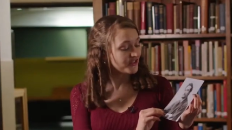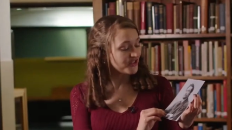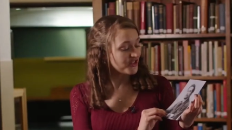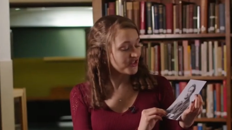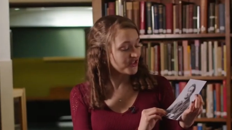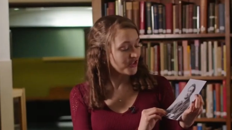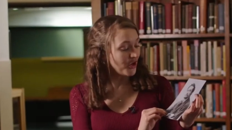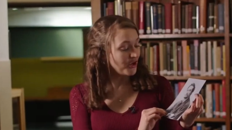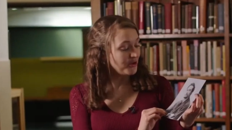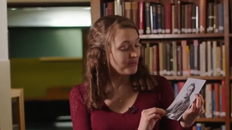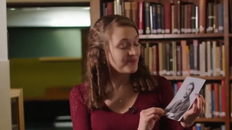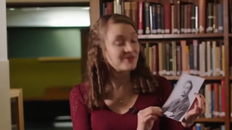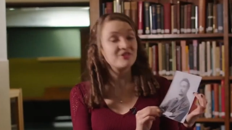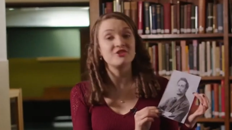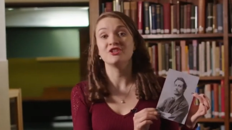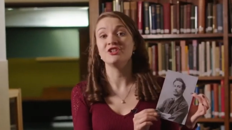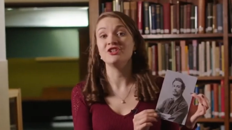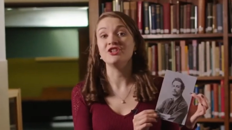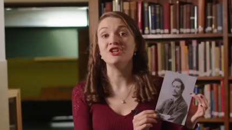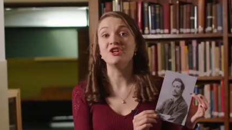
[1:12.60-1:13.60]
that's just
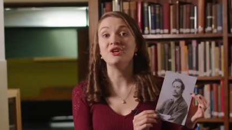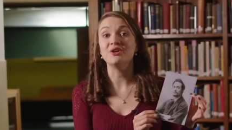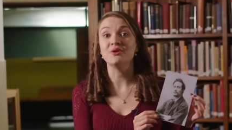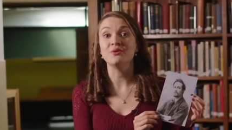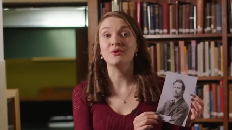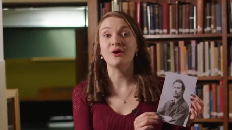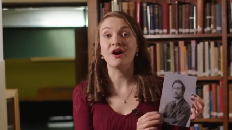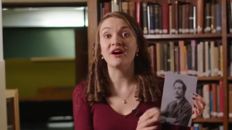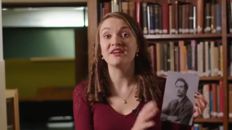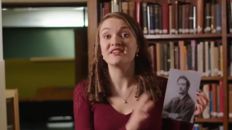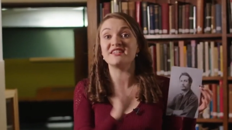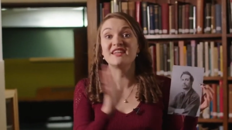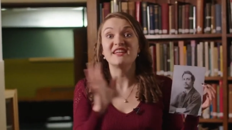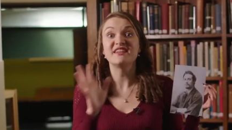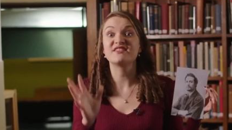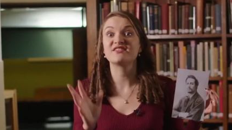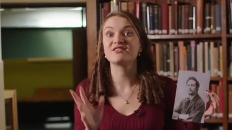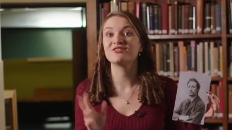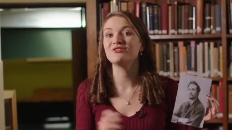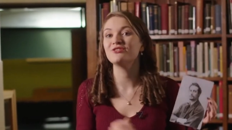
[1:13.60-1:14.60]
opened a new
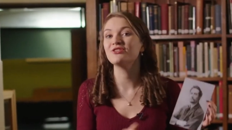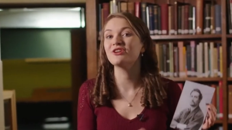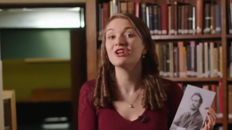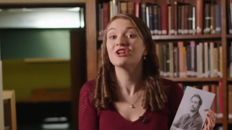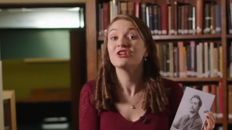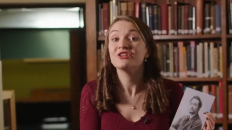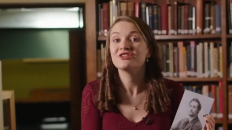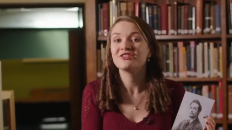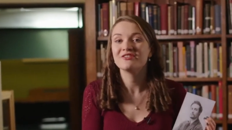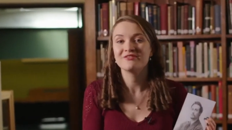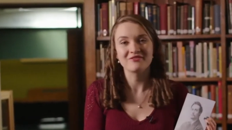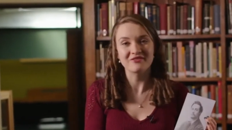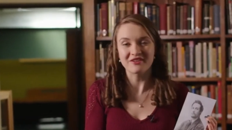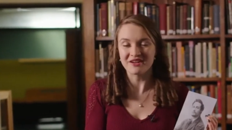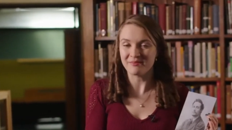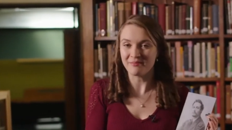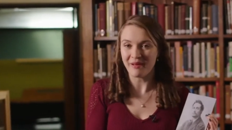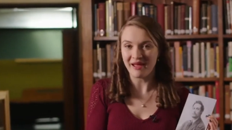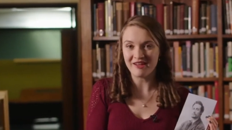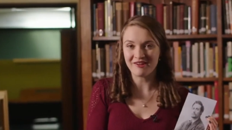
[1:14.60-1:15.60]
artisanal
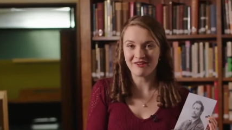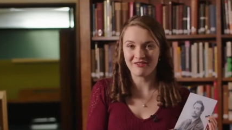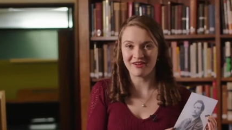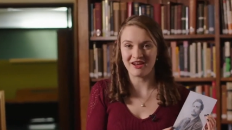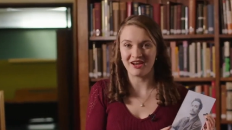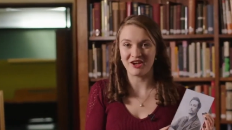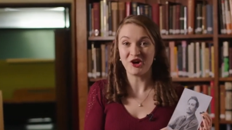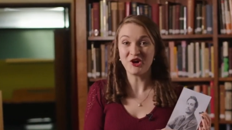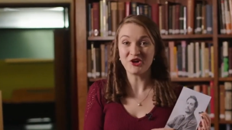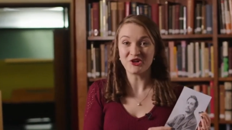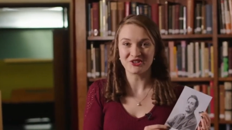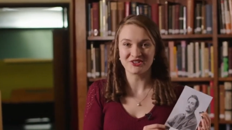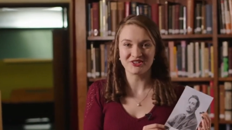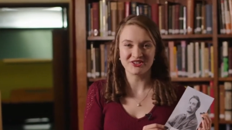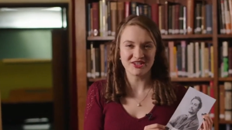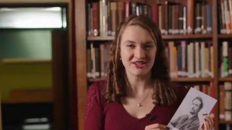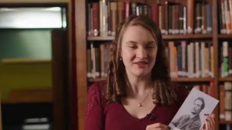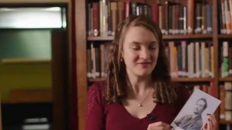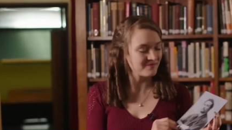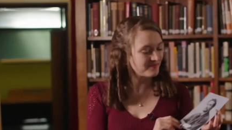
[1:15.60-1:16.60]
gluten-free bakery in
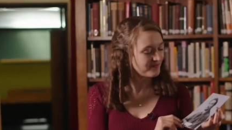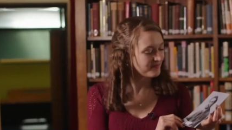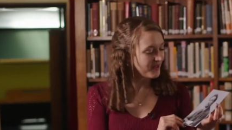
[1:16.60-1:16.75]
Hoxton,